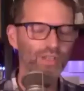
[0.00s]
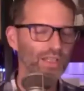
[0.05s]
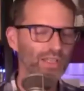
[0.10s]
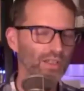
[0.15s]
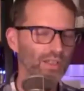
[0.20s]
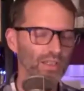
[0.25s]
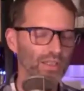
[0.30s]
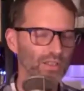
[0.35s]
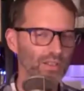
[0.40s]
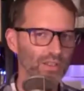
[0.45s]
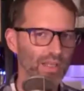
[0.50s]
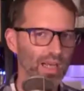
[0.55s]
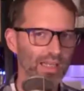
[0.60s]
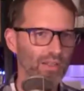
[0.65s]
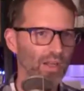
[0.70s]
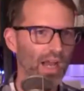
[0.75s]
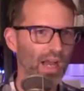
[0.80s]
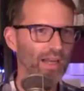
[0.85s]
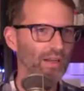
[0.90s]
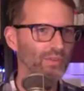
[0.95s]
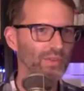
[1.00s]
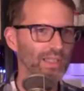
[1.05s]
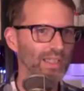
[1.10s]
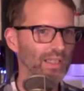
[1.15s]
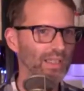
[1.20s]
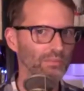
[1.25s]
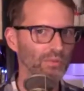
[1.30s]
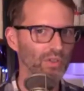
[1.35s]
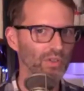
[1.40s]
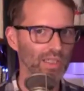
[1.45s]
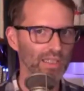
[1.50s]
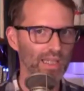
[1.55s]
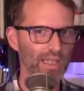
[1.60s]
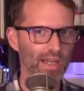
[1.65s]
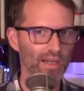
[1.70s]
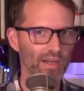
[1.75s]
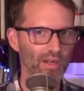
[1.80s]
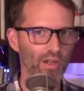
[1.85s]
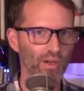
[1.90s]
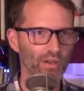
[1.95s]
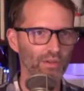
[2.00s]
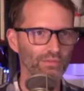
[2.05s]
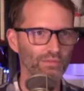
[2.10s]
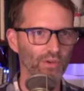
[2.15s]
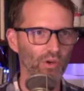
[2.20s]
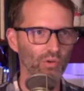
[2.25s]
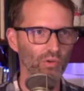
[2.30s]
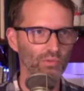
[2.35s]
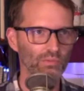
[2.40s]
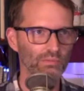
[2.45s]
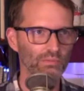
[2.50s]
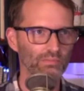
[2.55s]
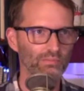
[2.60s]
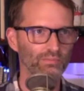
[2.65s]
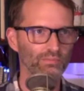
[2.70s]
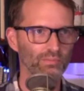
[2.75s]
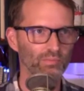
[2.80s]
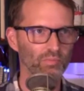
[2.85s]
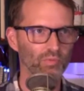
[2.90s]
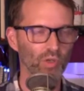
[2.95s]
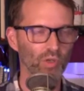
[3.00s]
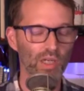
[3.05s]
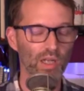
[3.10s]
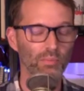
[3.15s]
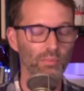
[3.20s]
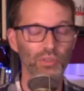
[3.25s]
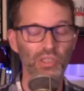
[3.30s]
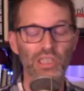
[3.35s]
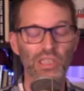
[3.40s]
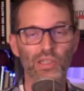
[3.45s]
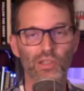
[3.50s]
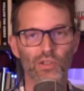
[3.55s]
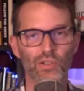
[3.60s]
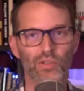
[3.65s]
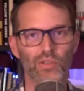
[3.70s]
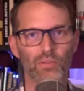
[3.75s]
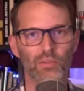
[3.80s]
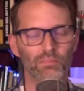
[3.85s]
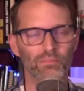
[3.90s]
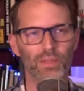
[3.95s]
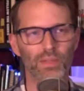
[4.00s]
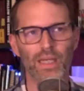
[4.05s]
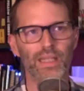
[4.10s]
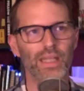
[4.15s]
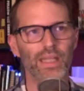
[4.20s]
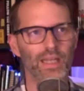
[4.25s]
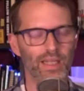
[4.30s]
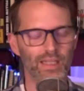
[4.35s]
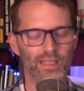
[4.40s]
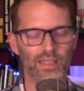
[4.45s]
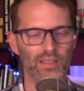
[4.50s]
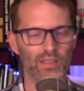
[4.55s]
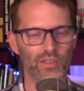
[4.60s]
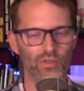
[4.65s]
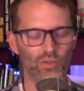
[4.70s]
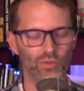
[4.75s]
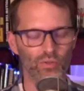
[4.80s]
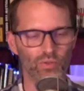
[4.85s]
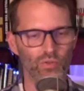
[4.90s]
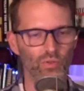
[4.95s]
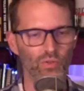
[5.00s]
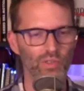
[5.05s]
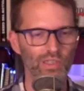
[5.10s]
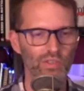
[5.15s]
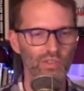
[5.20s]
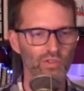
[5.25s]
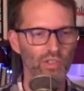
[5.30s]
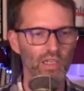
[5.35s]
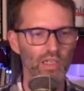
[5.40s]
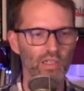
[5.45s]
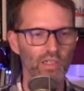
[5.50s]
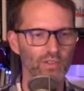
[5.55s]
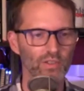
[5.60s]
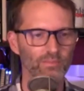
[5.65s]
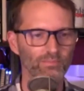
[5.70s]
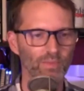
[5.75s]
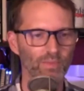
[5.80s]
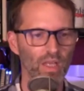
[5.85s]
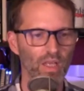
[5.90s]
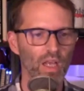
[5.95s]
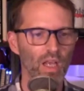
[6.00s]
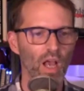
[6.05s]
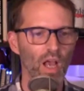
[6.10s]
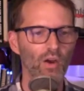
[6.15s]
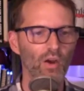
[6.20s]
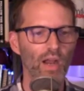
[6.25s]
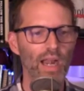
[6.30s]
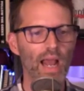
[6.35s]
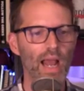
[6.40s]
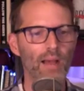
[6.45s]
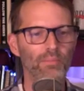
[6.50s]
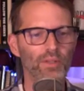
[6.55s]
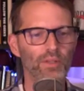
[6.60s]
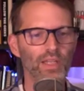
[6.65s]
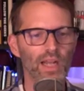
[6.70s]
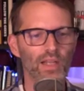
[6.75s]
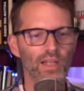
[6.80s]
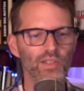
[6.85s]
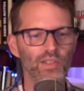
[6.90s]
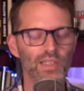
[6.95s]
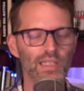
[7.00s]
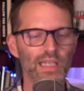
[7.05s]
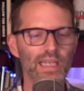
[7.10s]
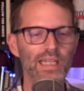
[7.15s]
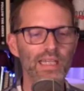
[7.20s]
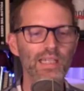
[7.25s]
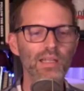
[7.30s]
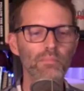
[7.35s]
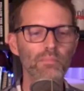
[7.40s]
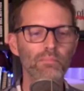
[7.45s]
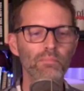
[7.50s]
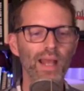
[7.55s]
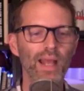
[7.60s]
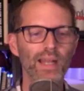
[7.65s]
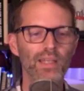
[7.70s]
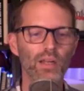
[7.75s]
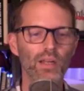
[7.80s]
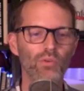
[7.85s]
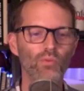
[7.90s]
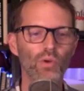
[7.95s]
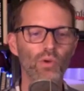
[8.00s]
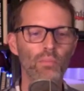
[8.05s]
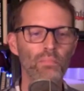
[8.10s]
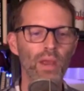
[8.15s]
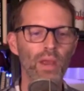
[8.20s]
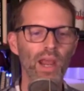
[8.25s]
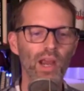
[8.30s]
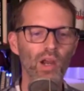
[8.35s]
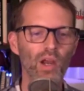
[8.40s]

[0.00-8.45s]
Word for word: going to use. I, I don't see them using that on a phone for a couple of years, and by then mm-hmm. I think this whole story has changed. All right, Apple announced the Independent Repair